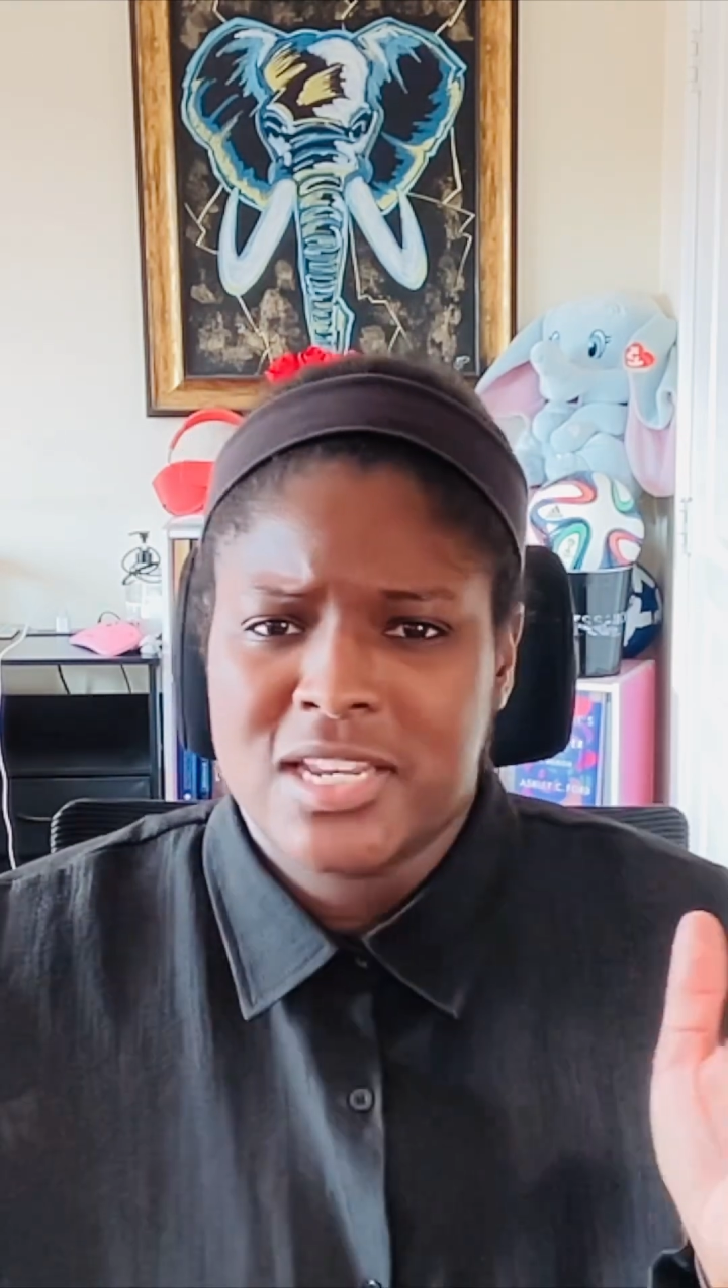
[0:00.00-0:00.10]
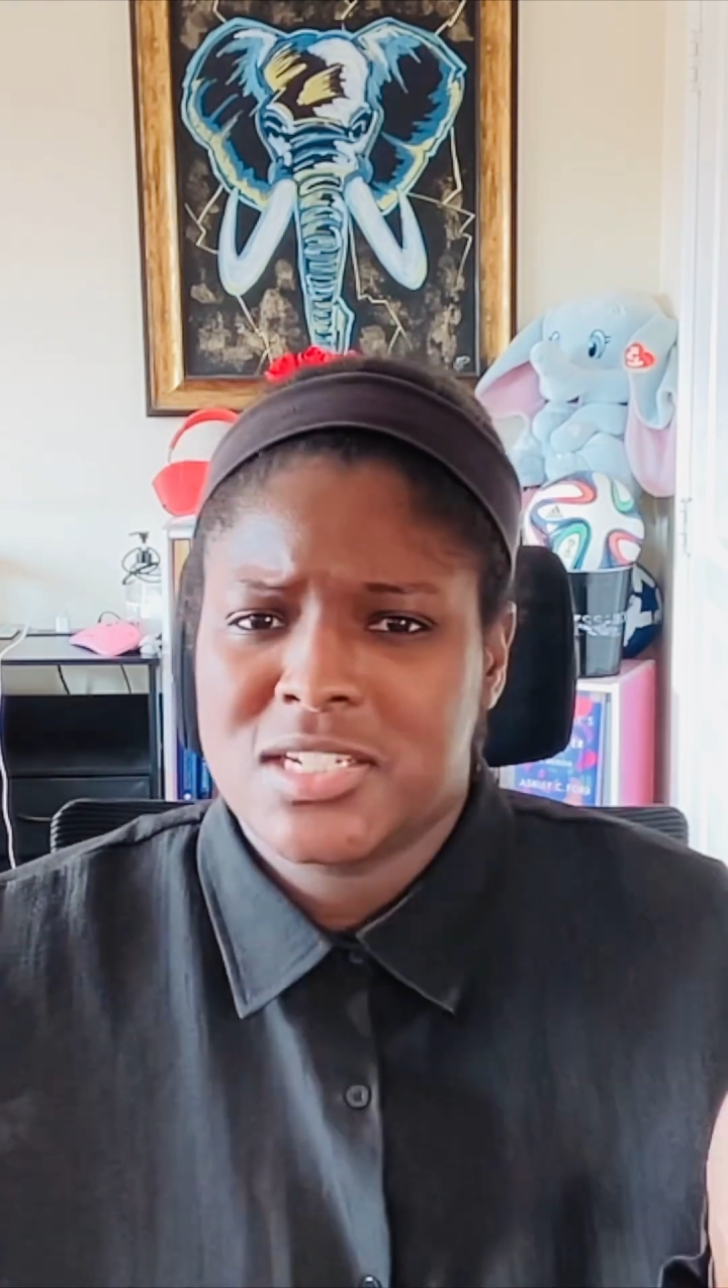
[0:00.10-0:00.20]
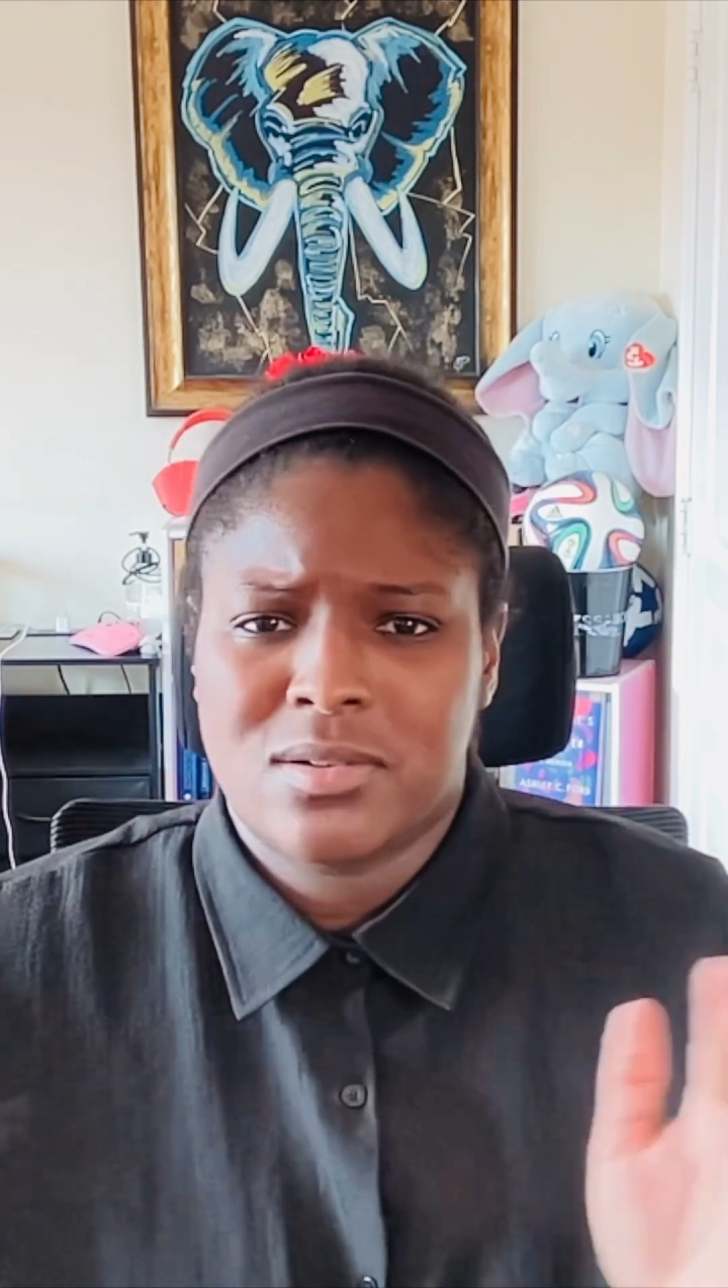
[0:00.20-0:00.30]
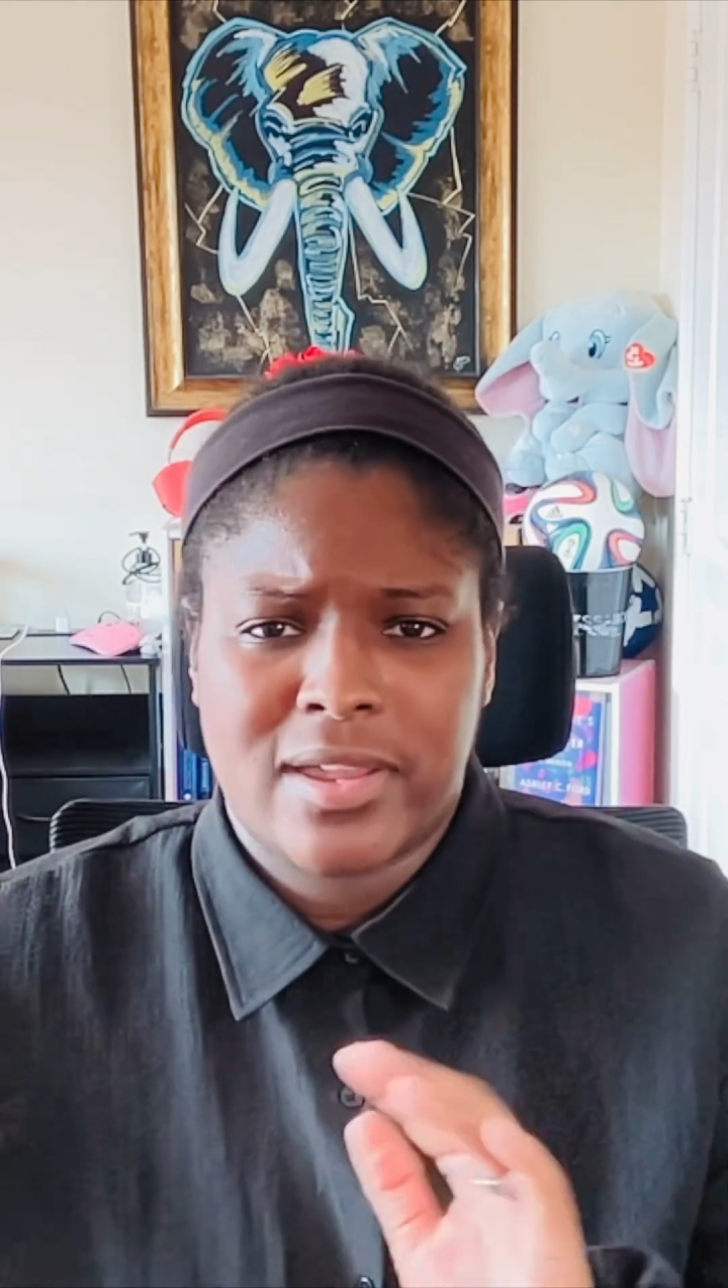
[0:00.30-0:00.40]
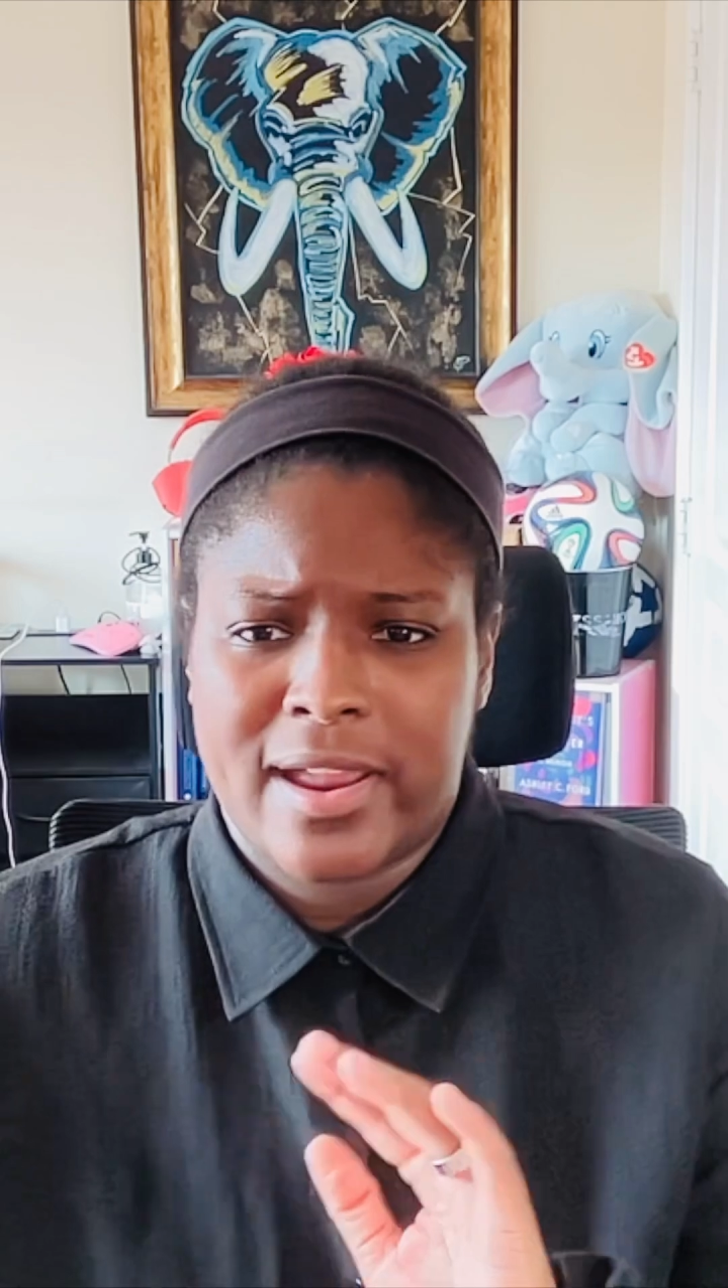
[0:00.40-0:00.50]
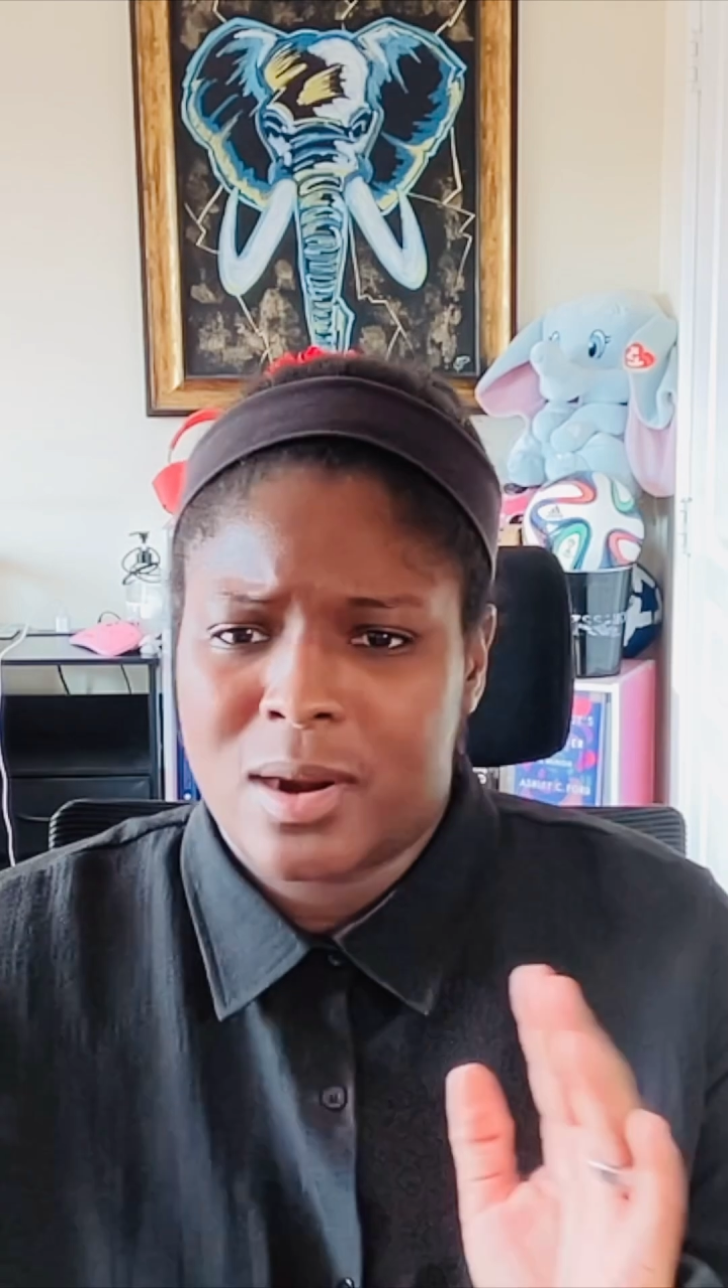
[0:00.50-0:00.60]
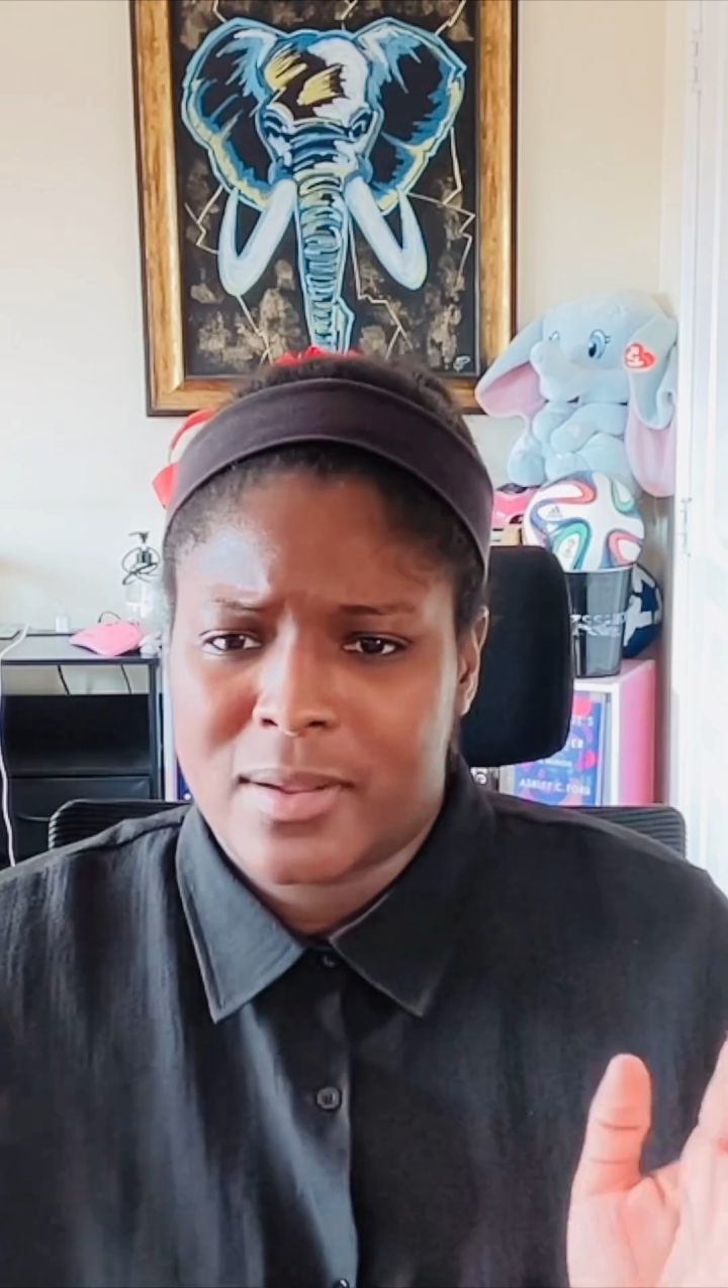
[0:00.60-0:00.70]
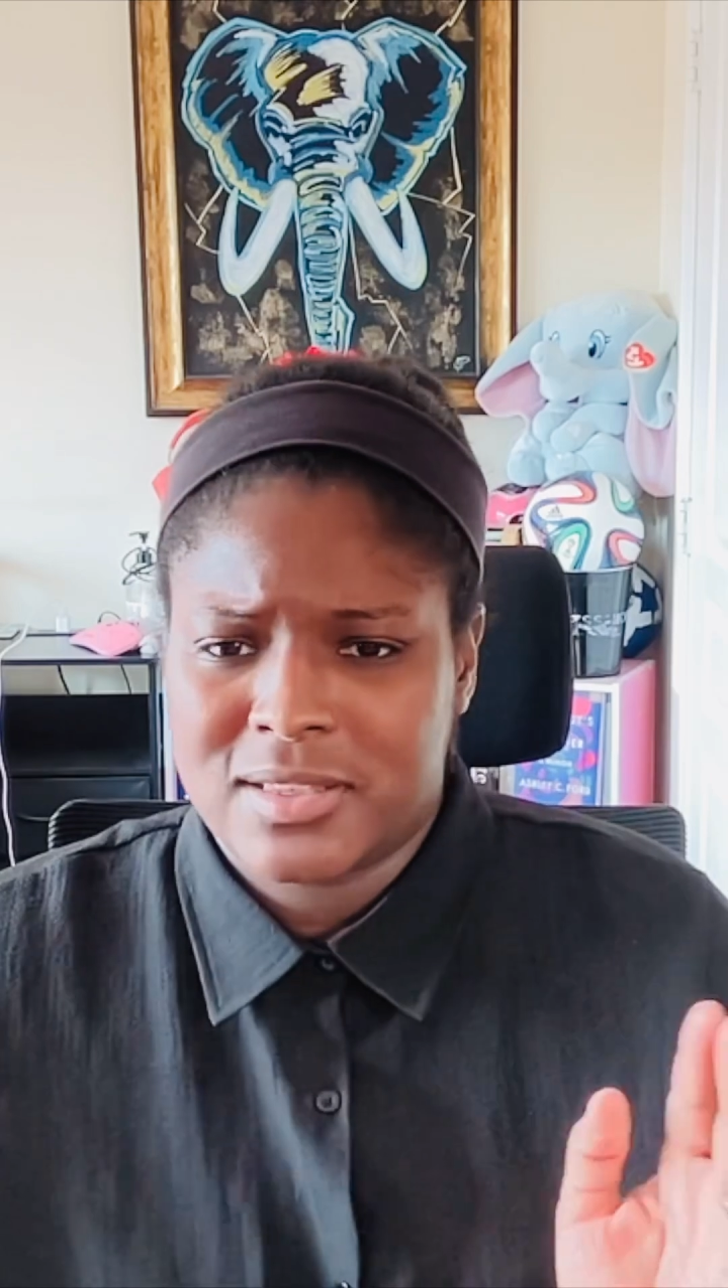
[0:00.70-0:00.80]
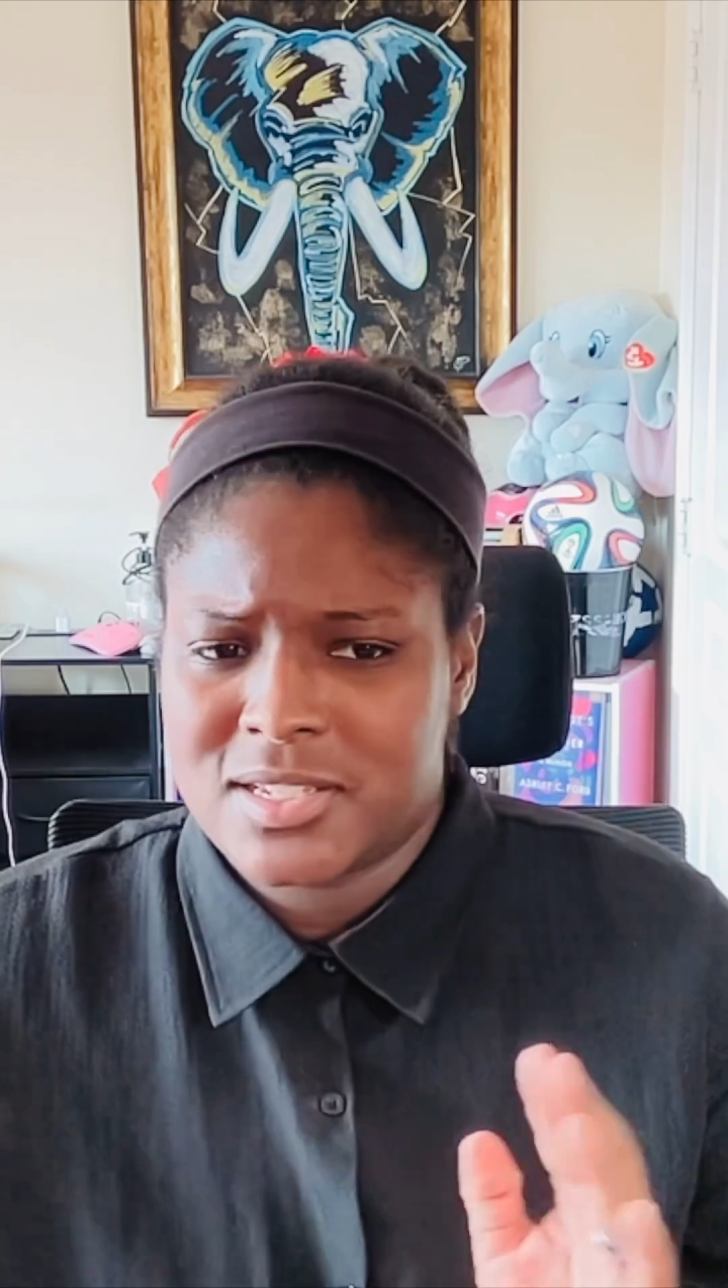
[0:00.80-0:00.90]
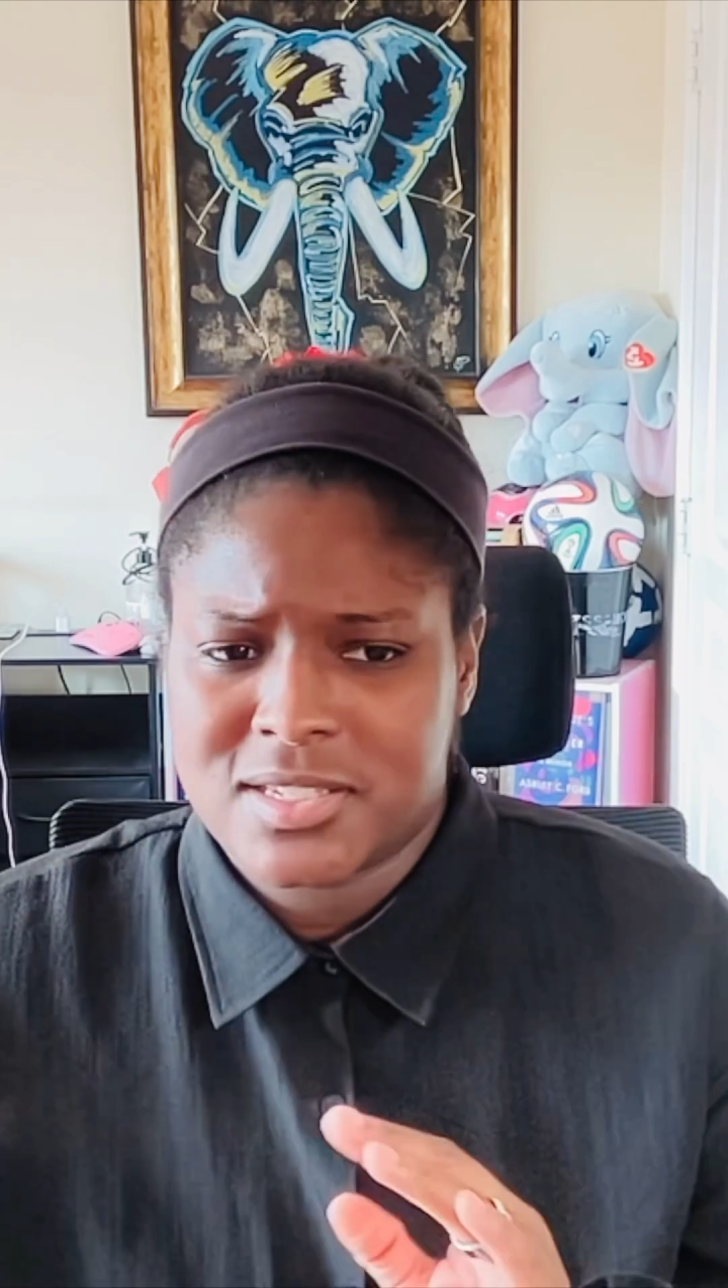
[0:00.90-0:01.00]
I just don't care
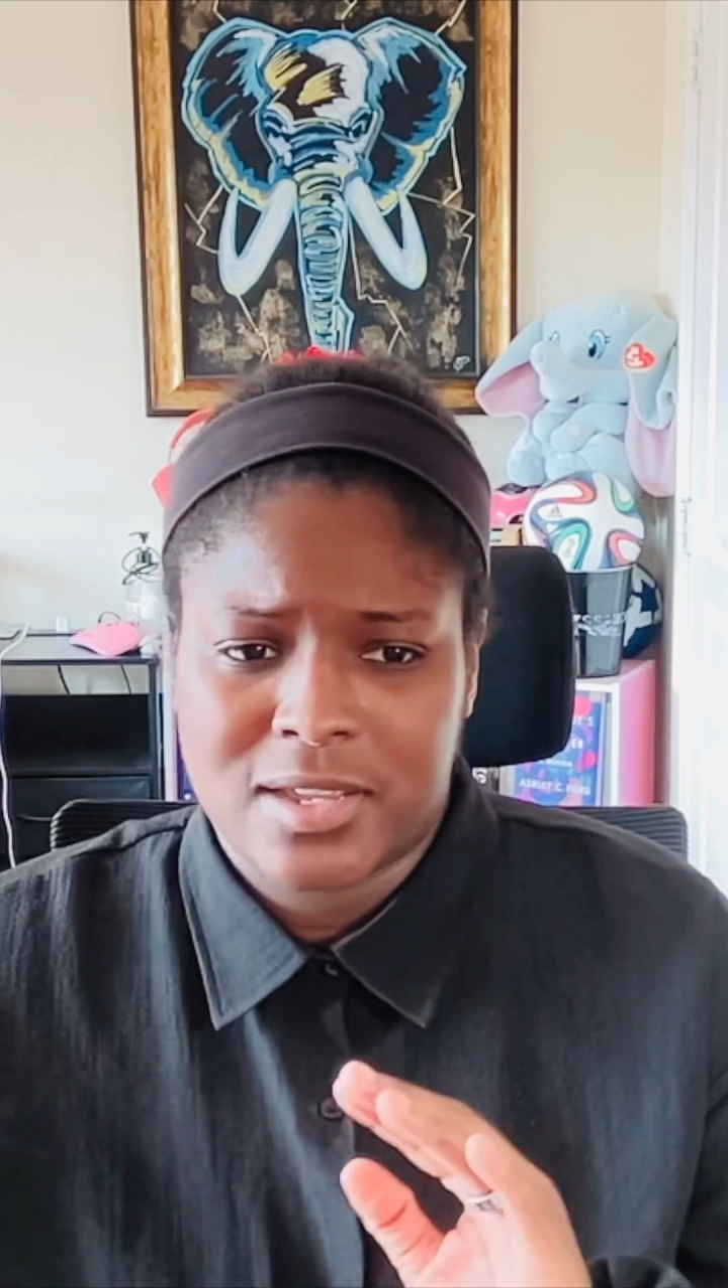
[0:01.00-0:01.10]
about this,